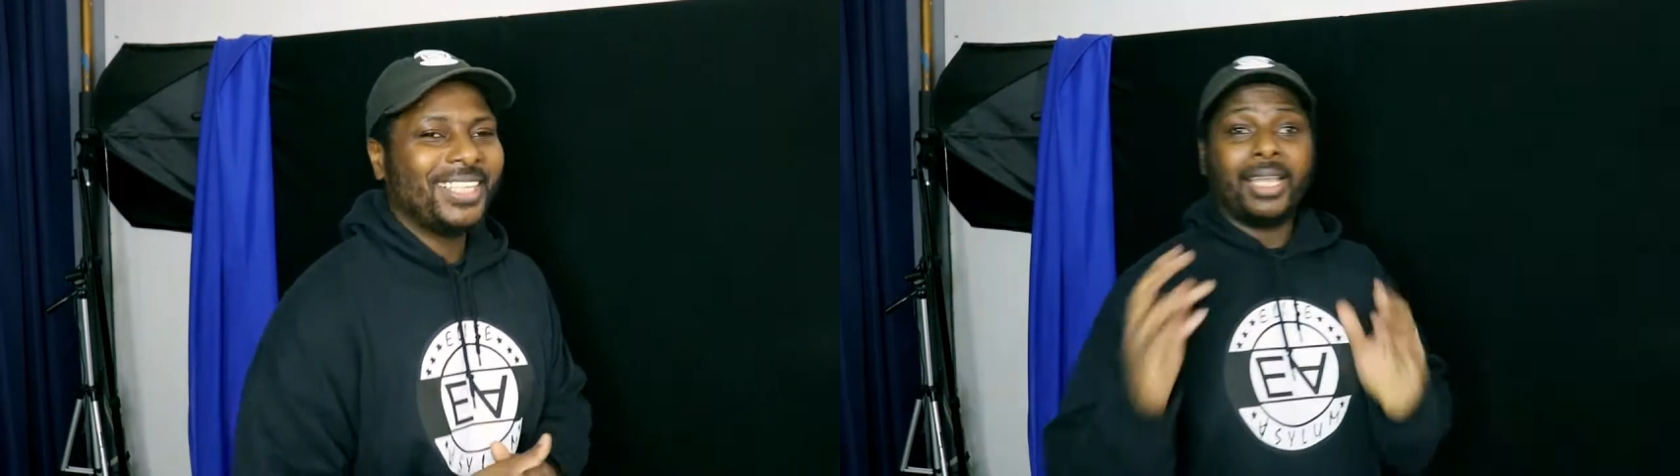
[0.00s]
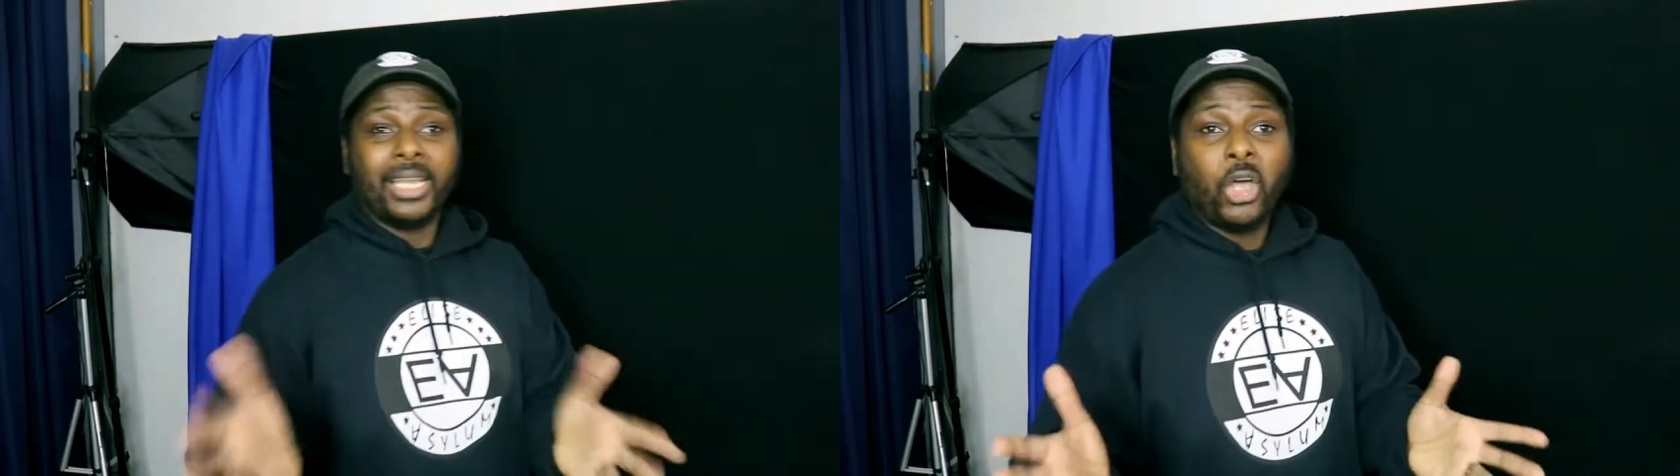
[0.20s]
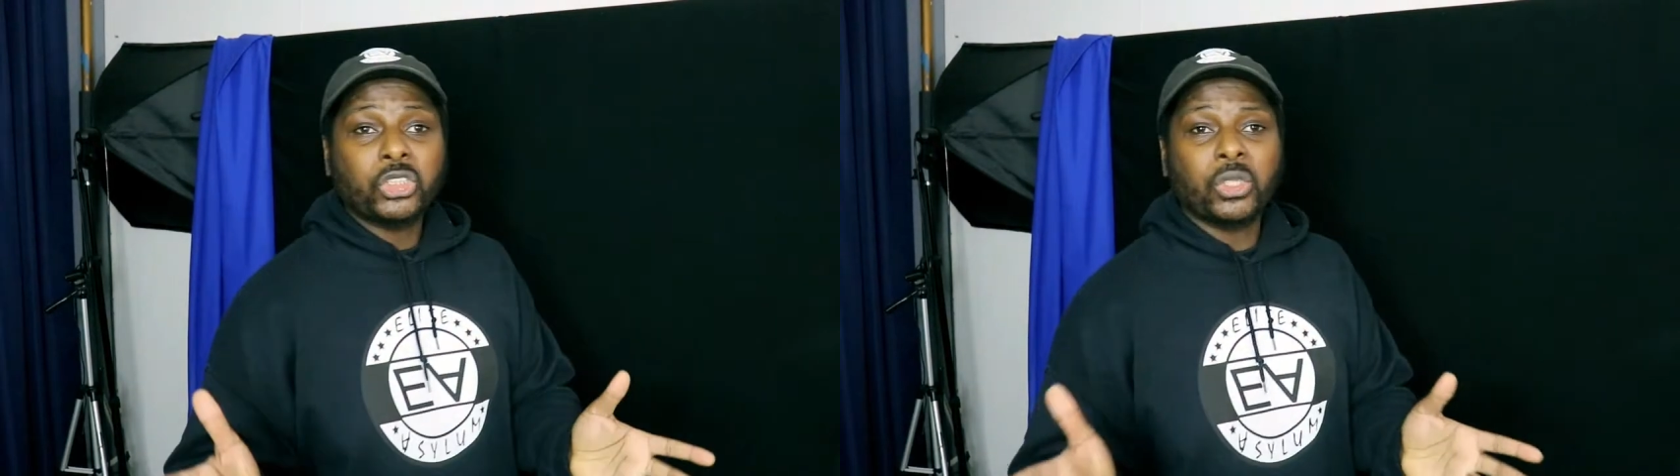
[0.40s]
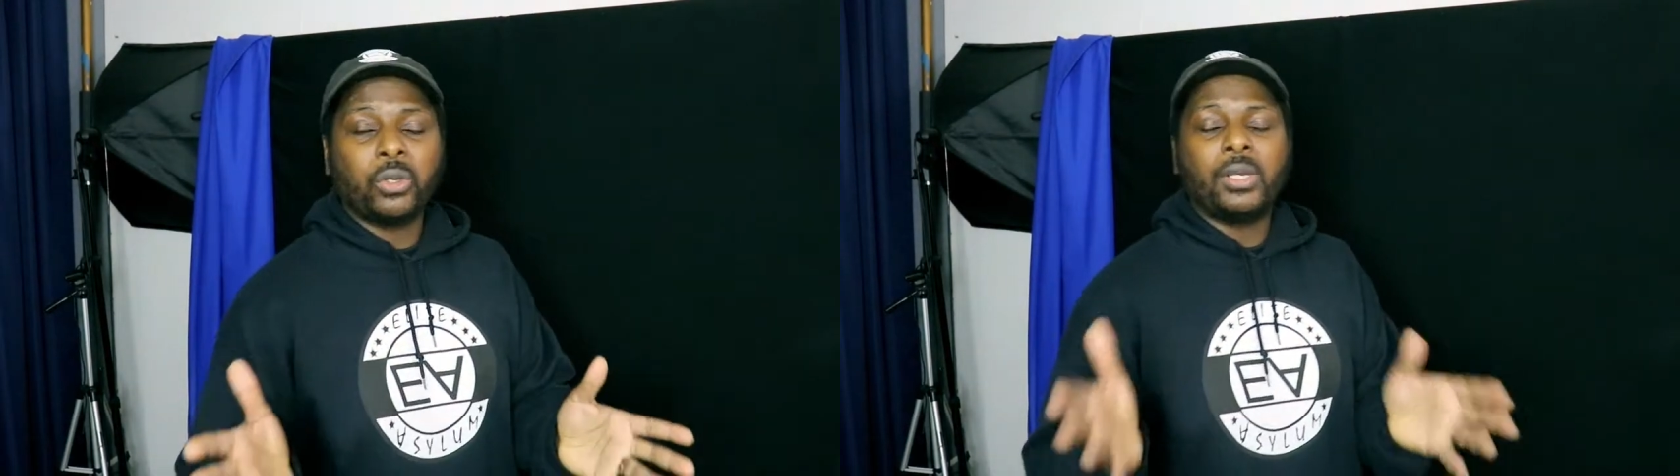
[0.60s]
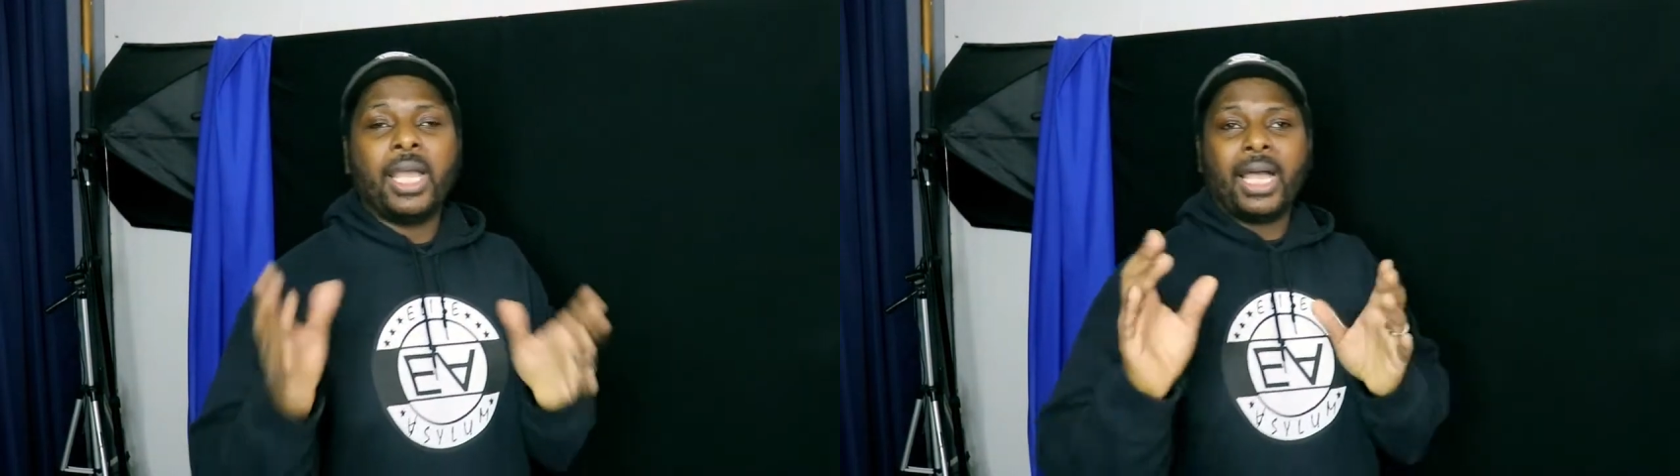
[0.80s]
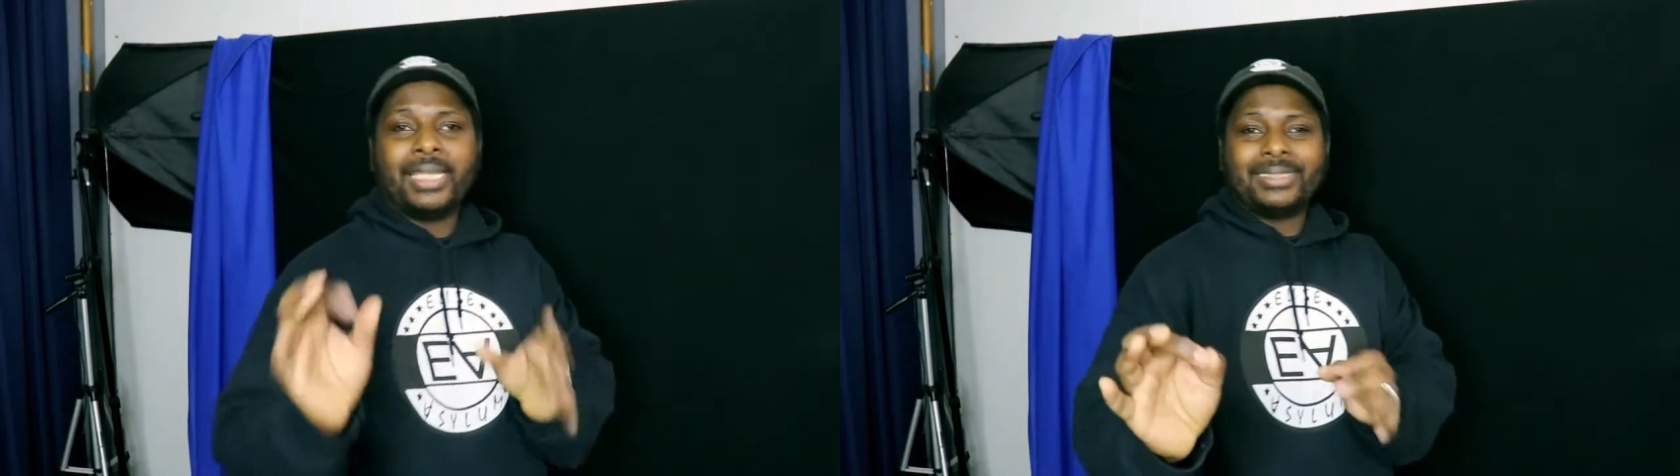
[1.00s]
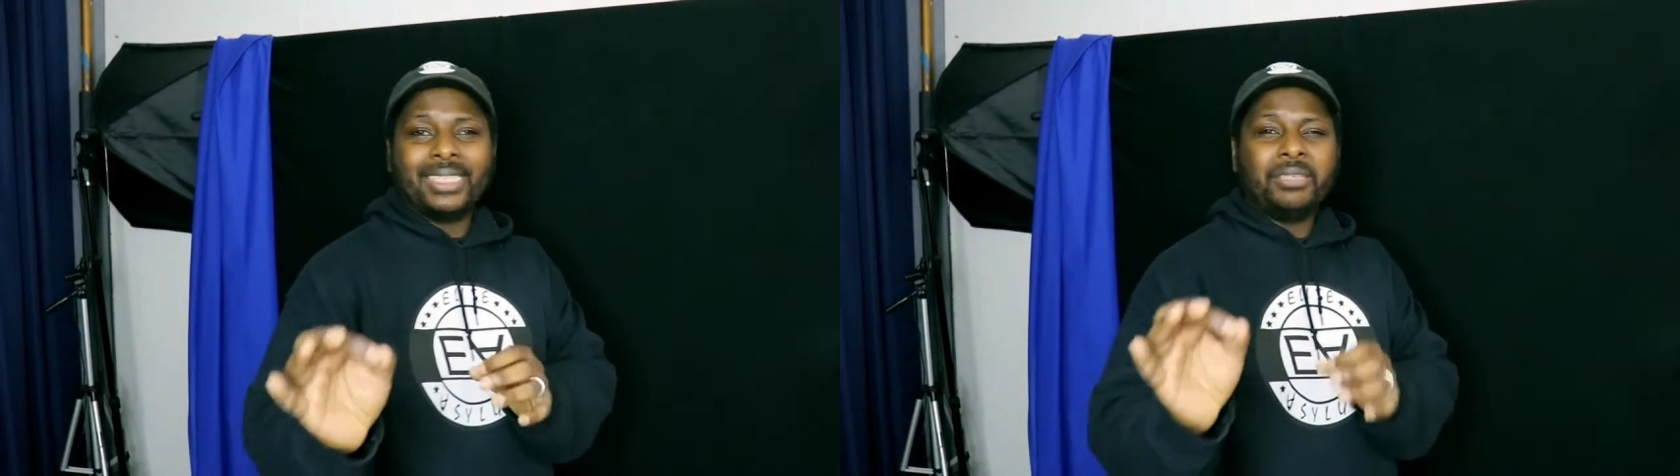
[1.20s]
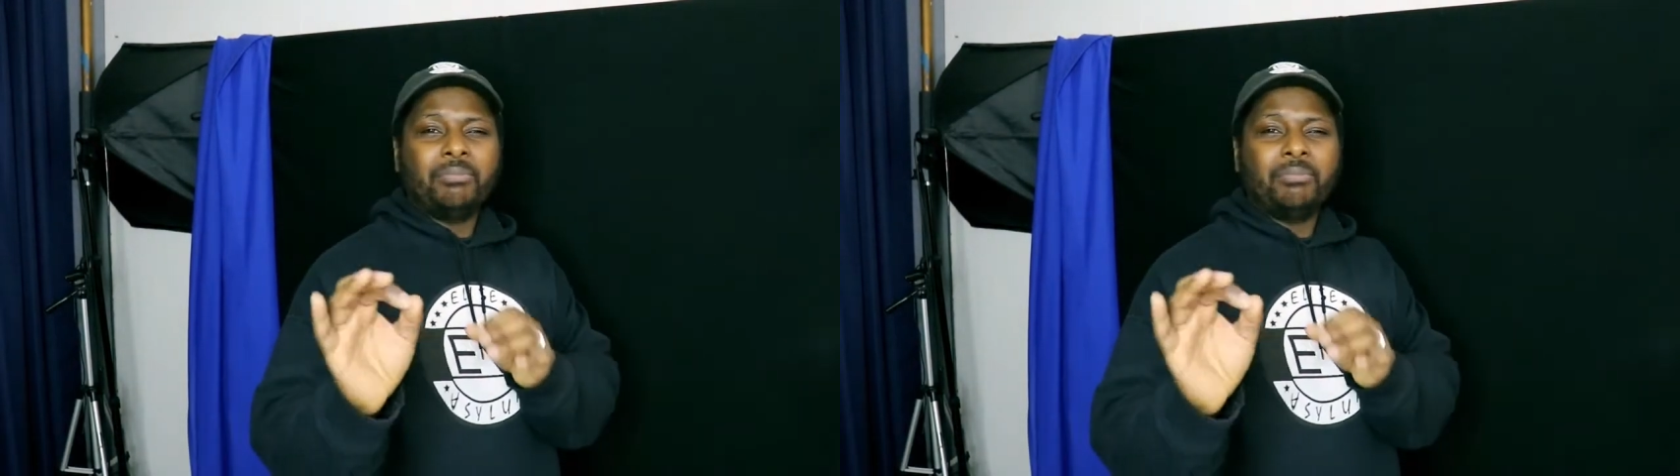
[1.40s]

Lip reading: And also, I did